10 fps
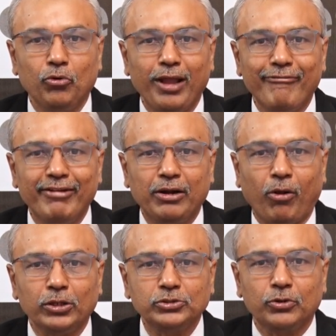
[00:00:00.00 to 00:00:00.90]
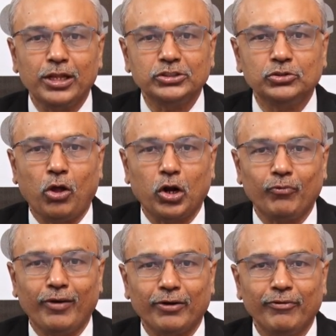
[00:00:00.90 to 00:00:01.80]
to f8 also does
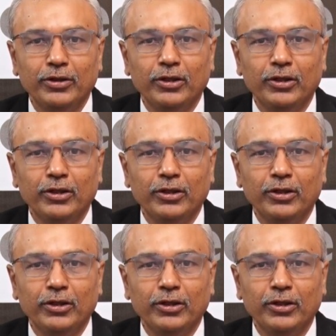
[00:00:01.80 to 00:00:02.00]
not work.